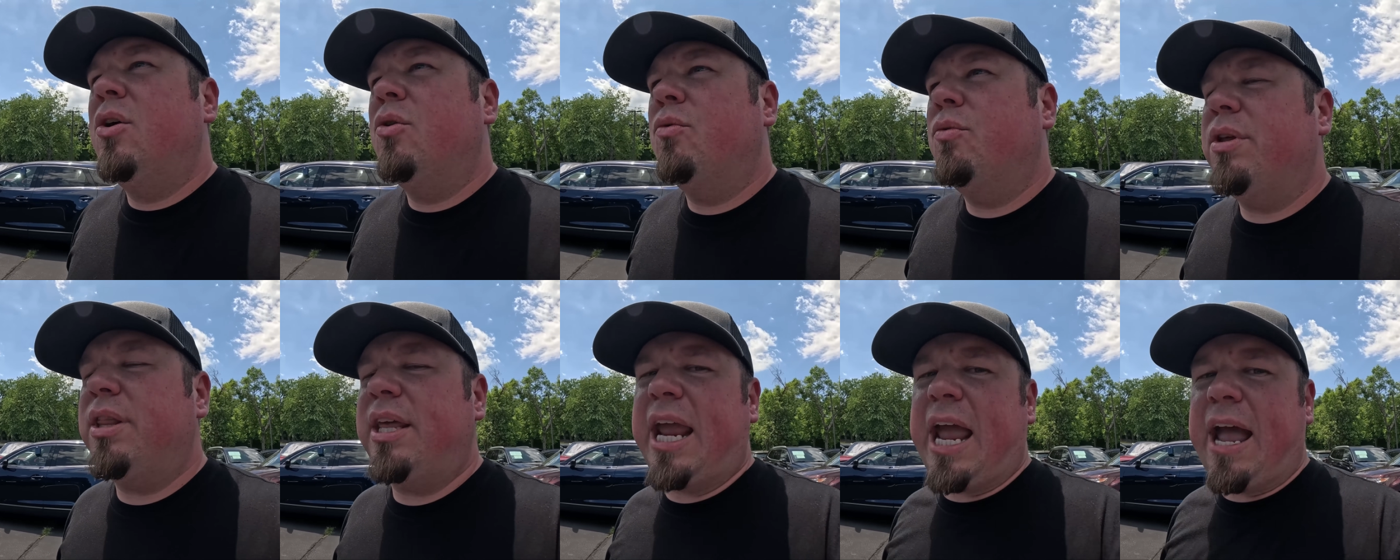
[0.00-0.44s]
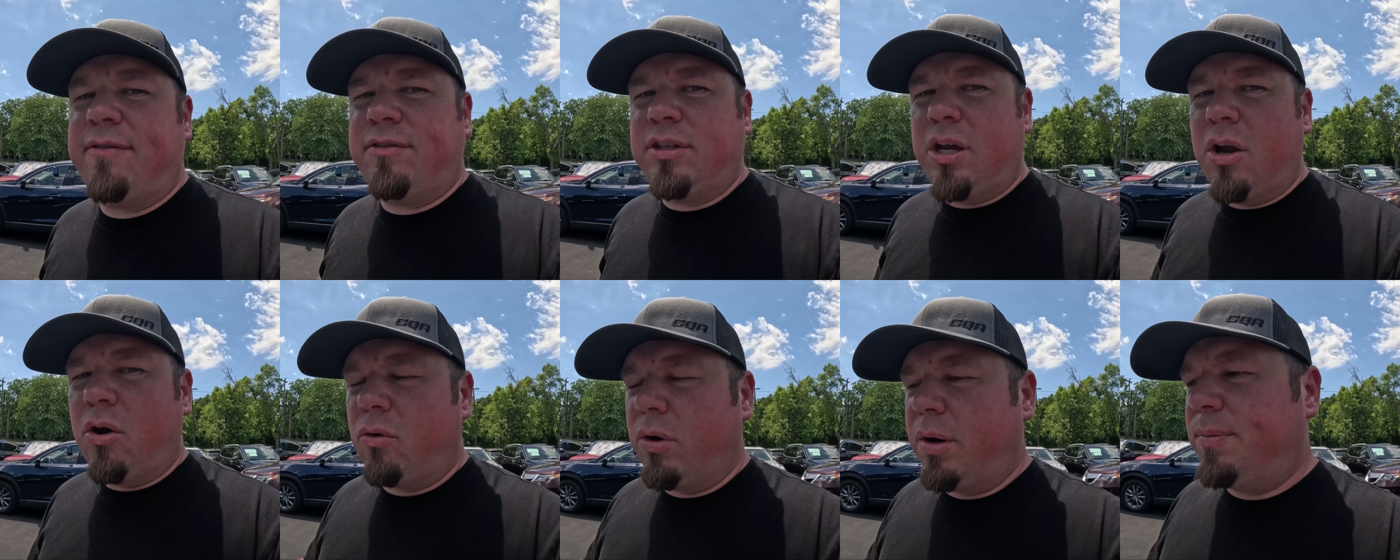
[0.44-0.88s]
when they have to
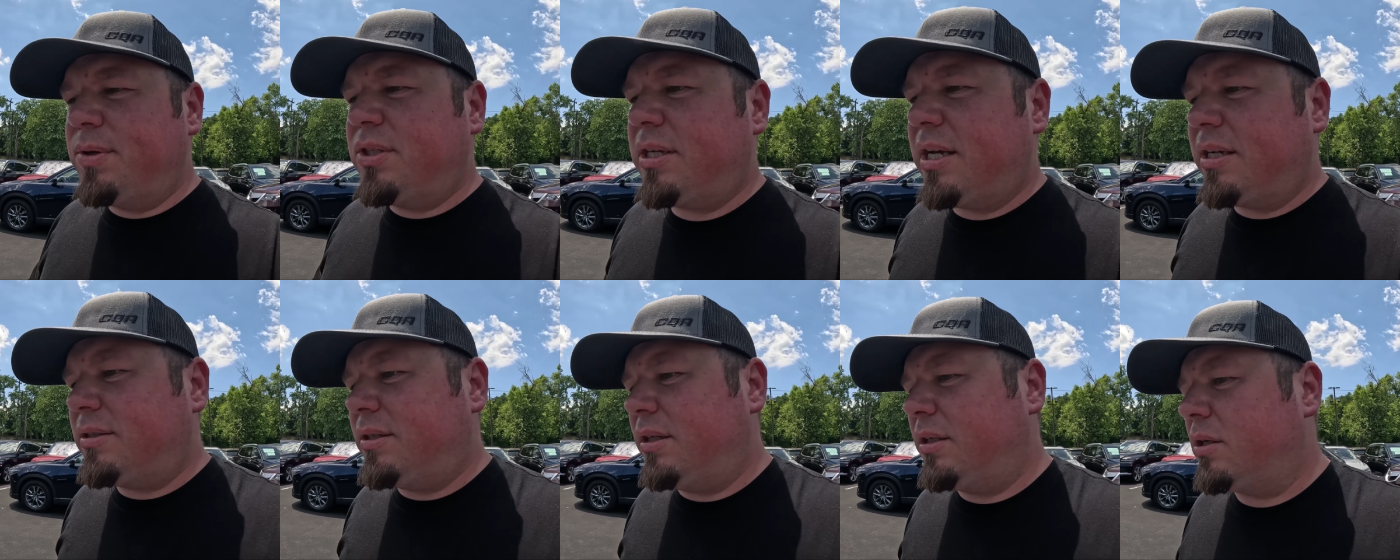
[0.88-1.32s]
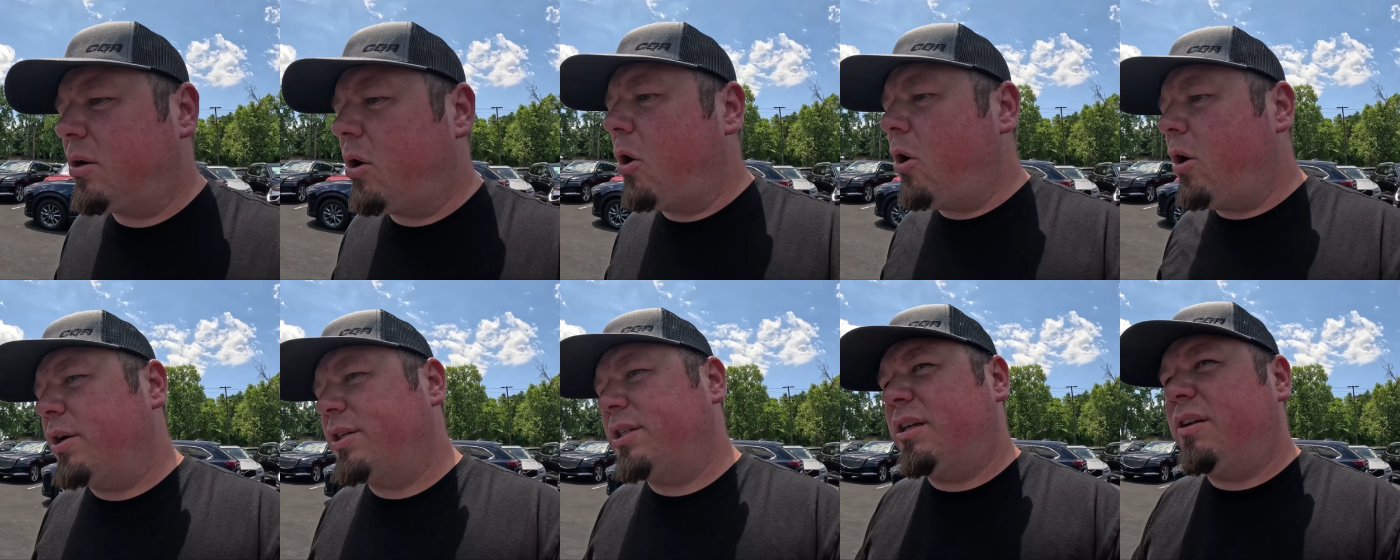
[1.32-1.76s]
go repossess these
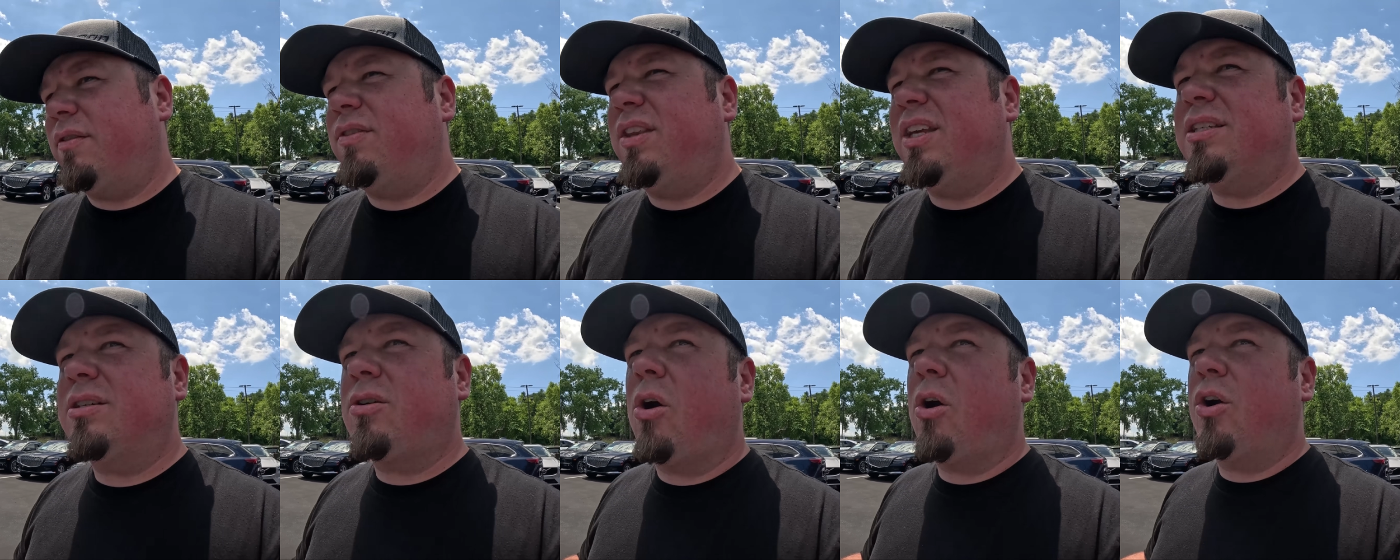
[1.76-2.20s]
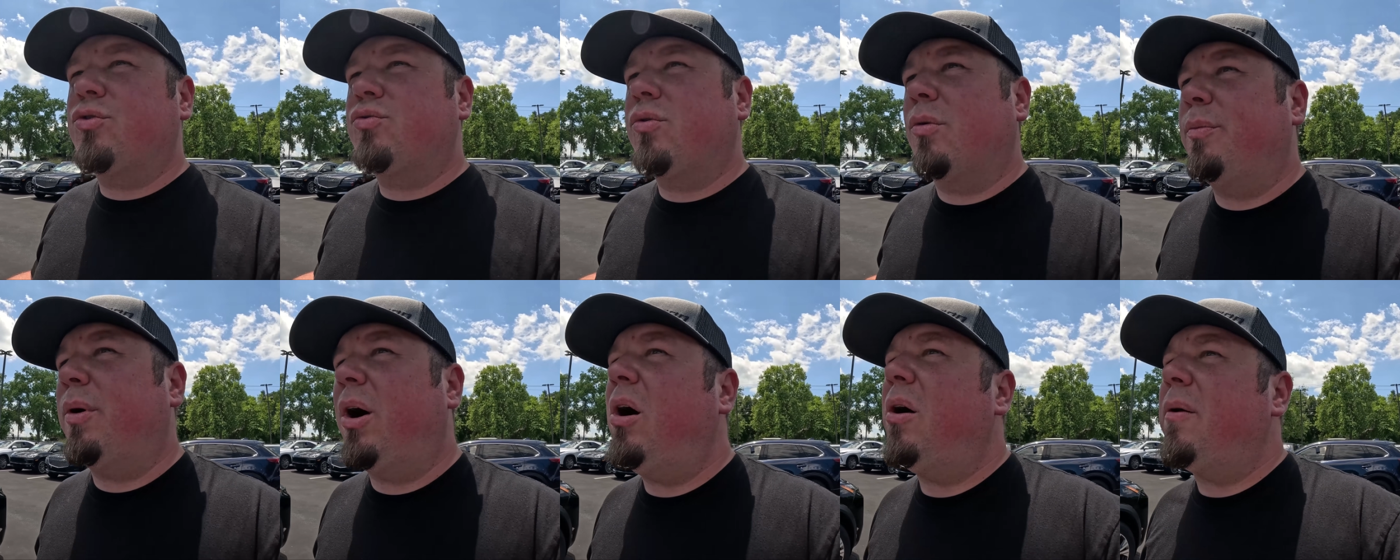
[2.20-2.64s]
cars. And if these cars
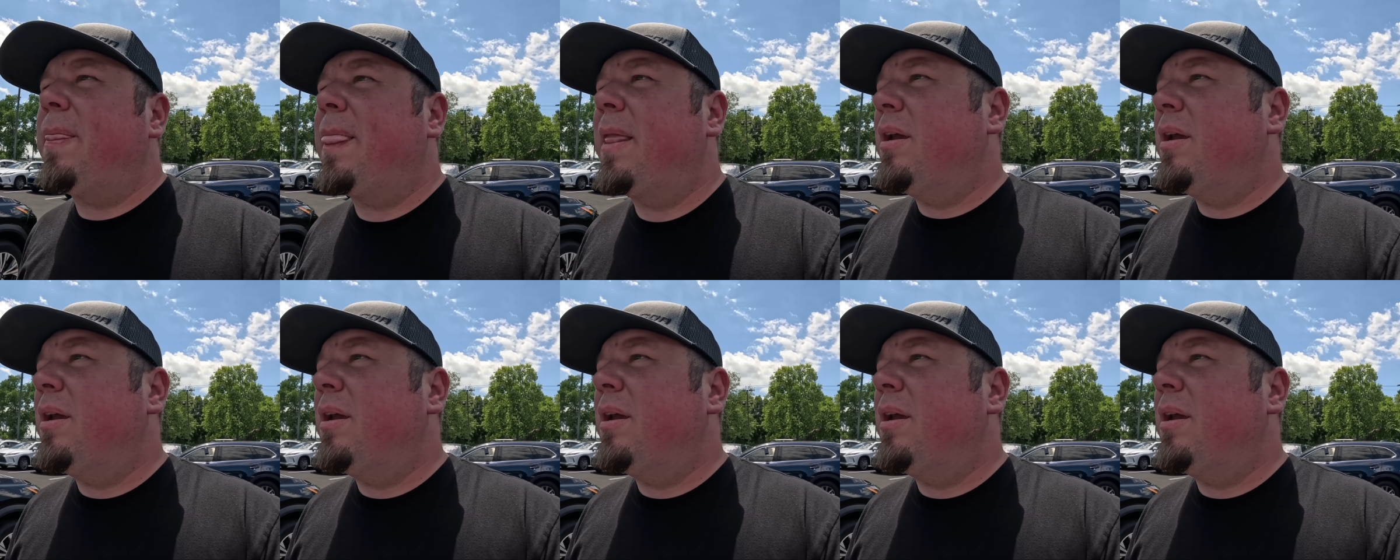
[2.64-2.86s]
were bought